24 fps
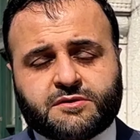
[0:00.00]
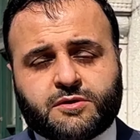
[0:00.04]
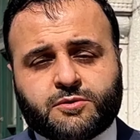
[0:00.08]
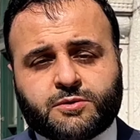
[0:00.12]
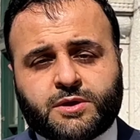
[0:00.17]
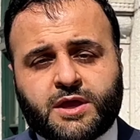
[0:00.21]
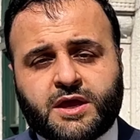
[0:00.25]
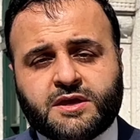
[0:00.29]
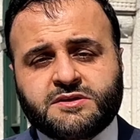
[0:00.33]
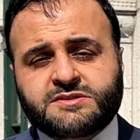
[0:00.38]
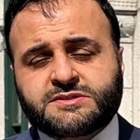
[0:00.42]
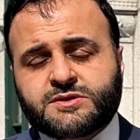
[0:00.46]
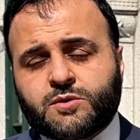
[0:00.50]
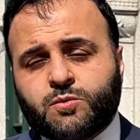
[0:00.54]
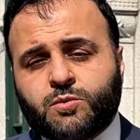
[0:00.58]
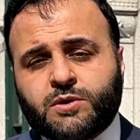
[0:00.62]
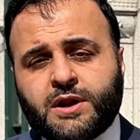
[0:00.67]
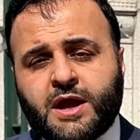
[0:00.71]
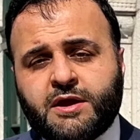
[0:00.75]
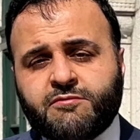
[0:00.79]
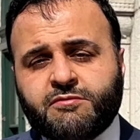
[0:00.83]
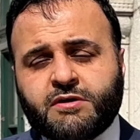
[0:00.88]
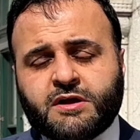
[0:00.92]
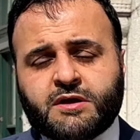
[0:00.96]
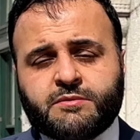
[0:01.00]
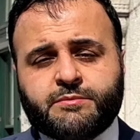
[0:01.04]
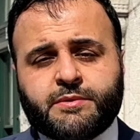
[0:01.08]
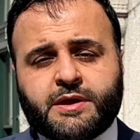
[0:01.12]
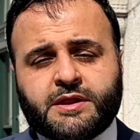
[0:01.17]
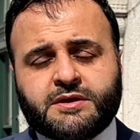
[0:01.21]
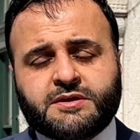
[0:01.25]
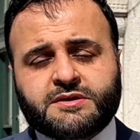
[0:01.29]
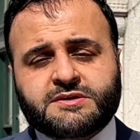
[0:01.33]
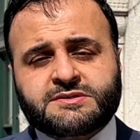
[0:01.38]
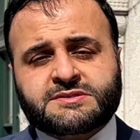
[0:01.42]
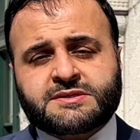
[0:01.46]
Okay. So what I
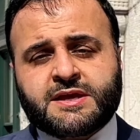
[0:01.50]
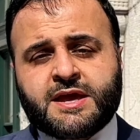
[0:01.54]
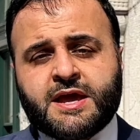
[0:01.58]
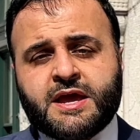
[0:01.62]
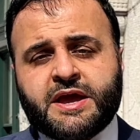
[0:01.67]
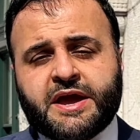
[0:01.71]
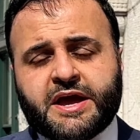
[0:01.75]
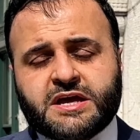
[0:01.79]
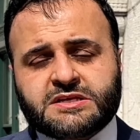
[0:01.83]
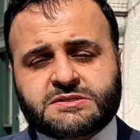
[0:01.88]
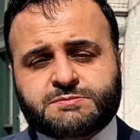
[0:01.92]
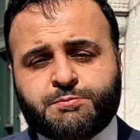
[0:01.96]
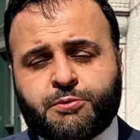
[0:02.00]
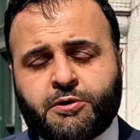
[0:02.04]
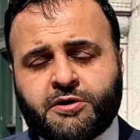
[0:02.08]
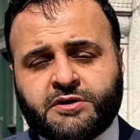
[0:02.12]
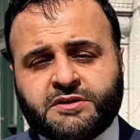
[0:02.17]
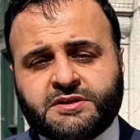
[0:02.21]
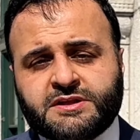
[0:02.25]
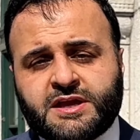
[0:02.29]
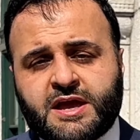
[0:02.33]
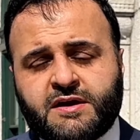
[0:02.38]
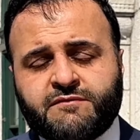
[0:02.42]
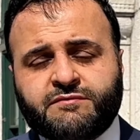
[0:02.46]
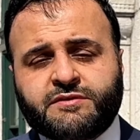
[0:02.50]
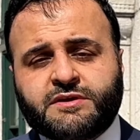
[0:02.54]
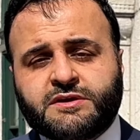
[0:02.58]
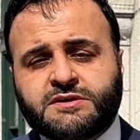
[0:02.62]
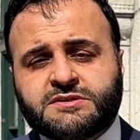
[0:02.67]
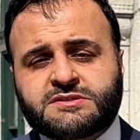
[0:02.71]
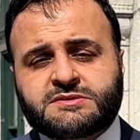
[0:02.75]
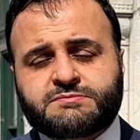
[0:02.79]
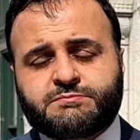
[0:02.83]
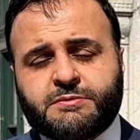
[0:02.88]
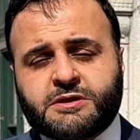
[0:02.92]
recommend is, as part of the evidence,